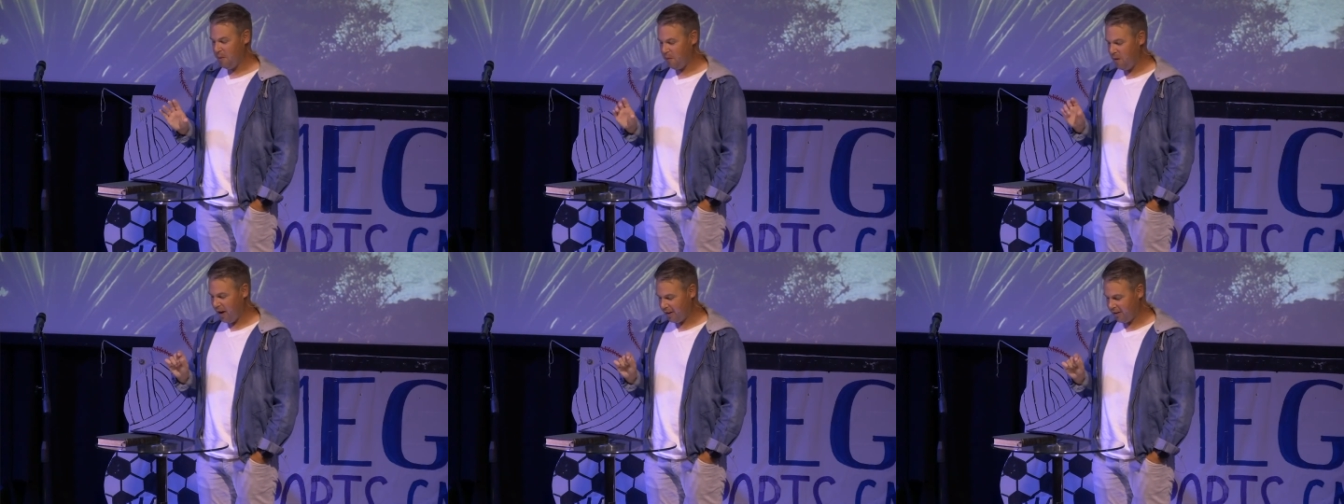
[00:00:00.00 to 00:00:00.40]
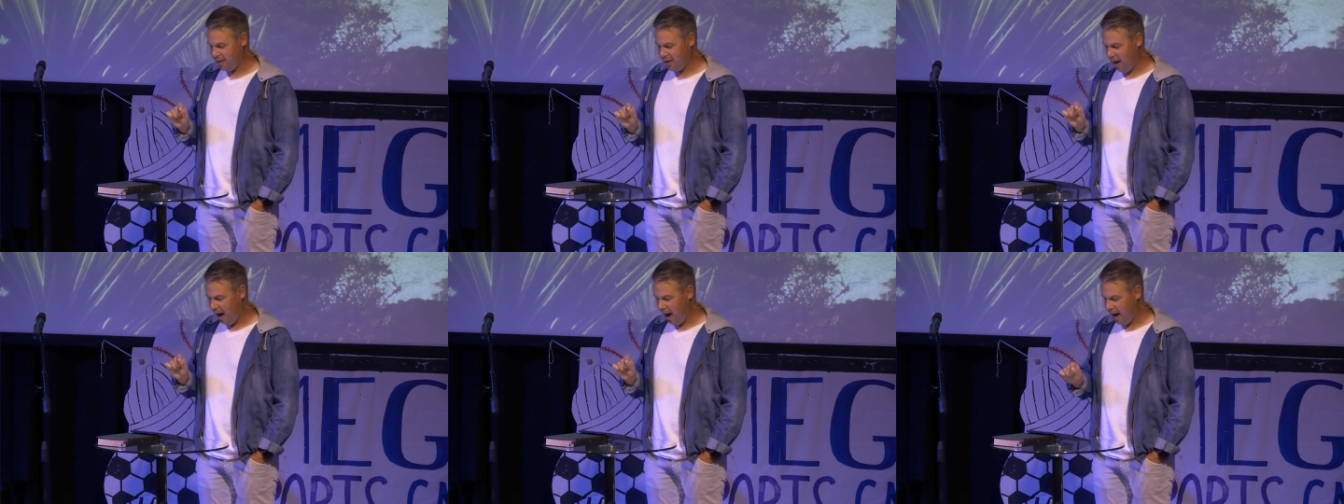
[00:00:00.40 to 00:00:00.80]
In fact,
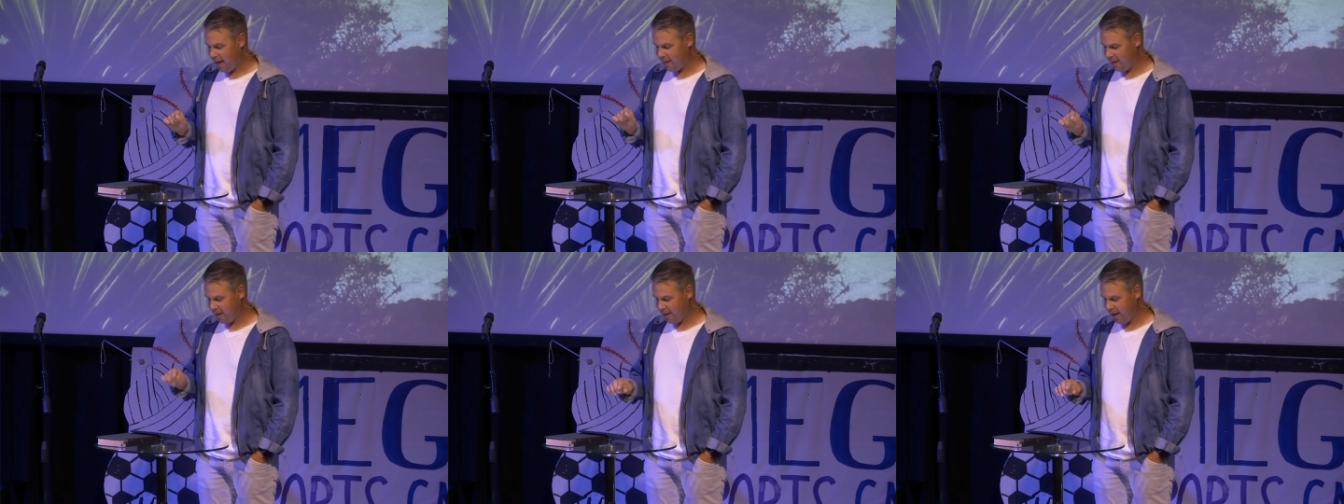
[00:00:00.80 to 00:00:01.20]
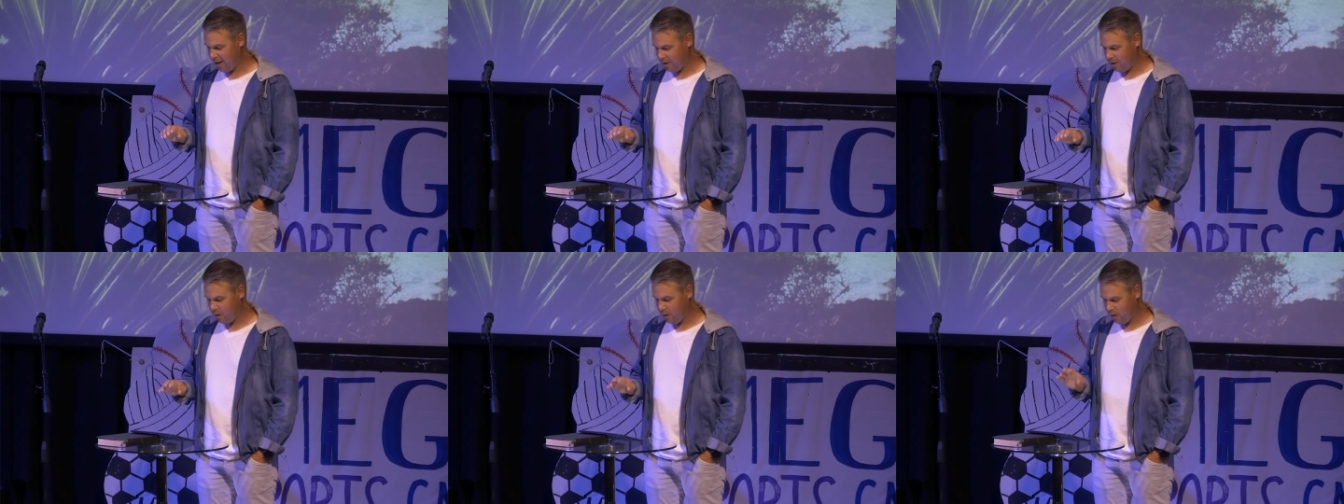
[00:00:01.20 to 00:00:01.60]
I think
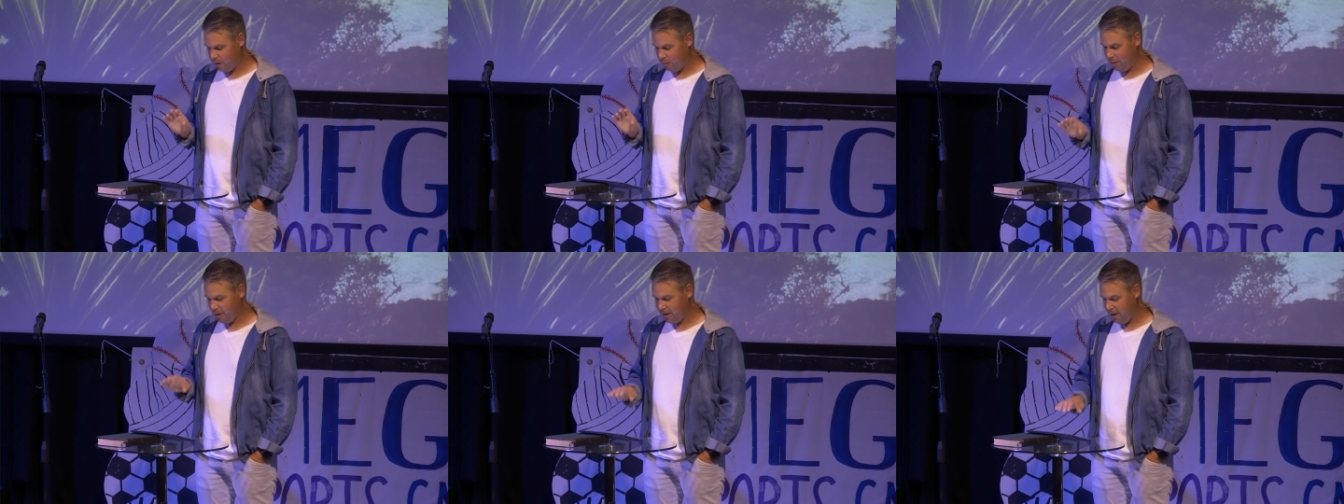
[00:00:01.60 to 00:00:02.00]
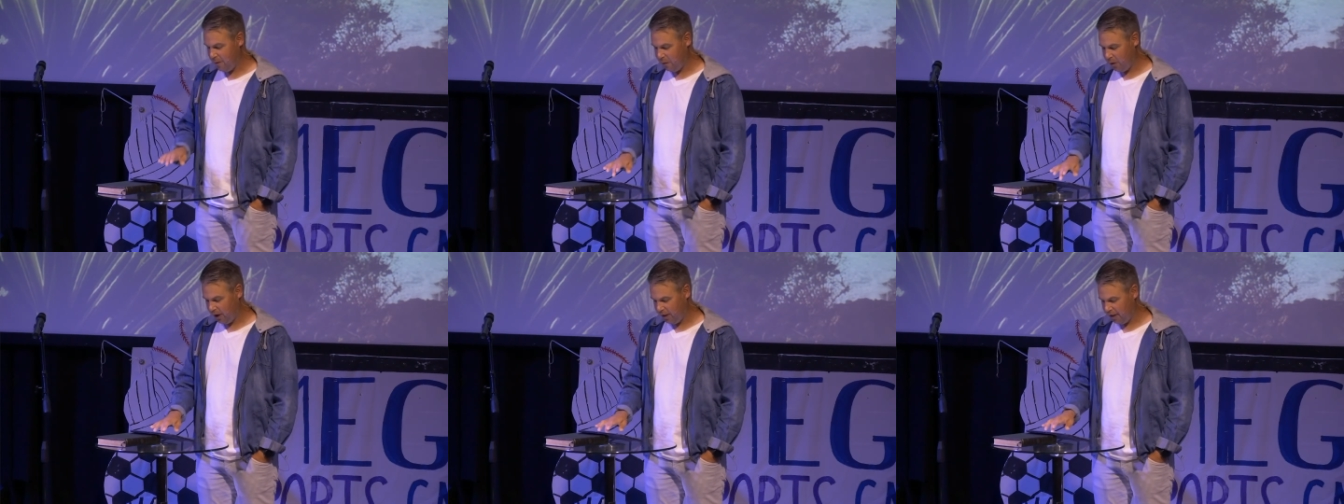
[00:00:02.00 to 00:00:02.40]
that's
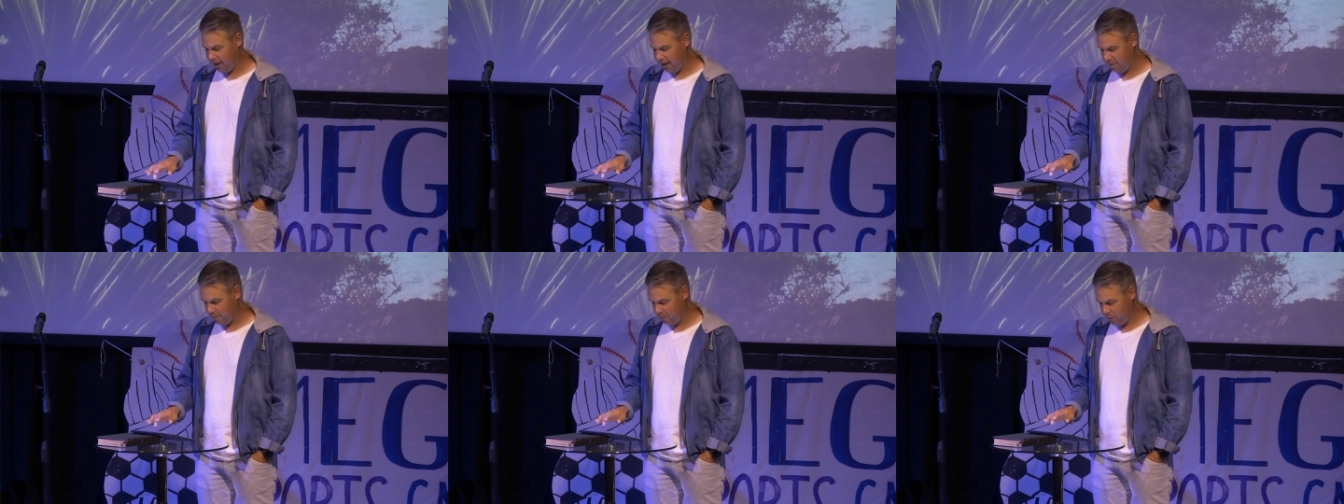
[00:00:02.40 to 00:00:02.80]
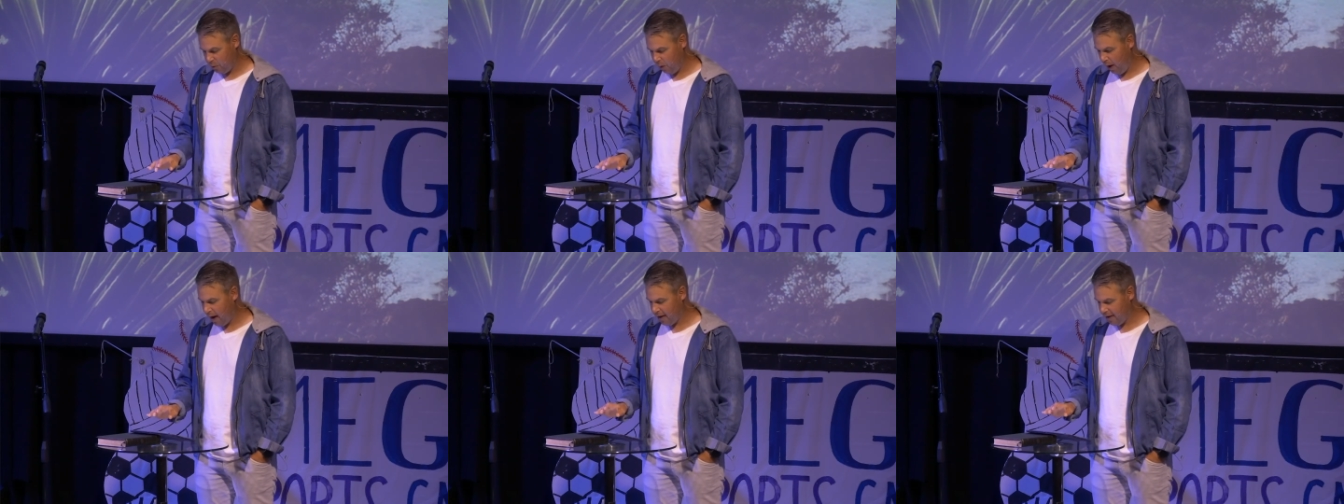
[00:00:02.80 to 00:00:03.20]
specifically
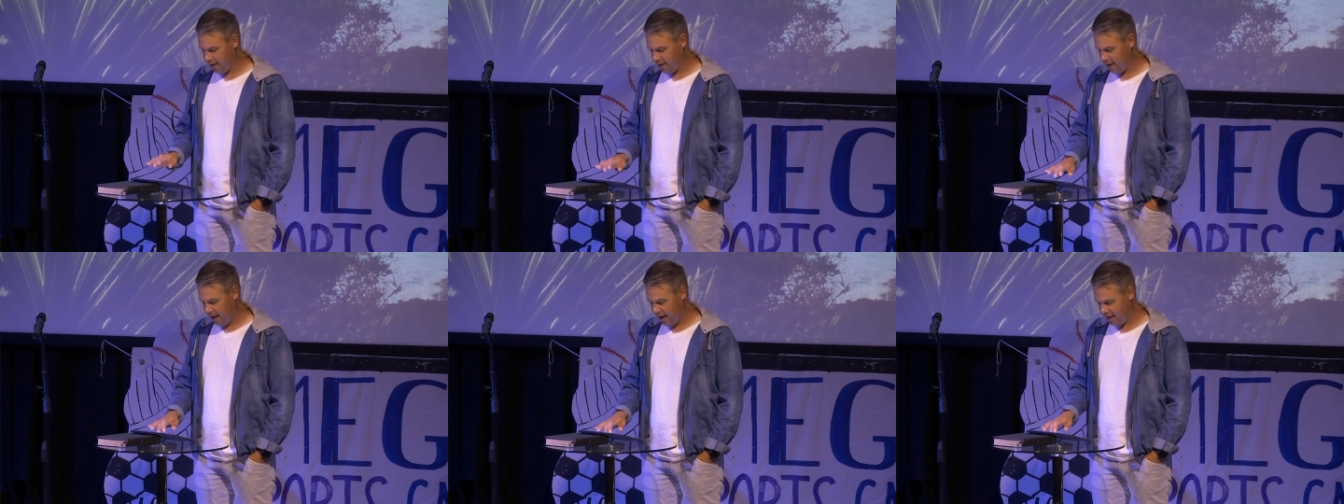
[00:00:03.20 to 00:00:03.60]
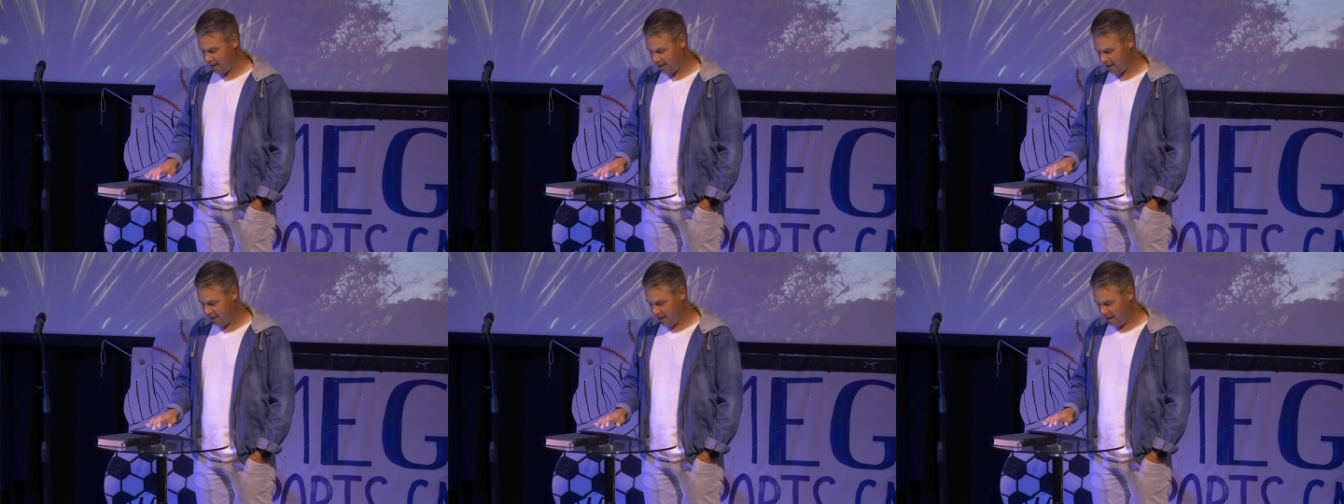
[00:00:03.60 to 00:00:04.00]
why it
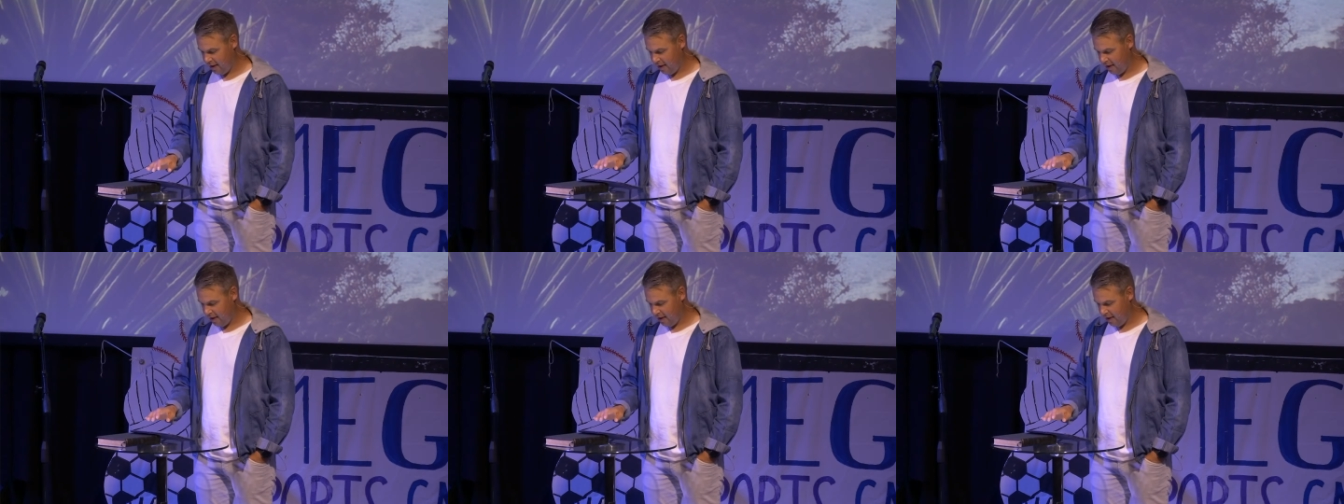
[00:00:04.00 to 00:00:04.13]
says,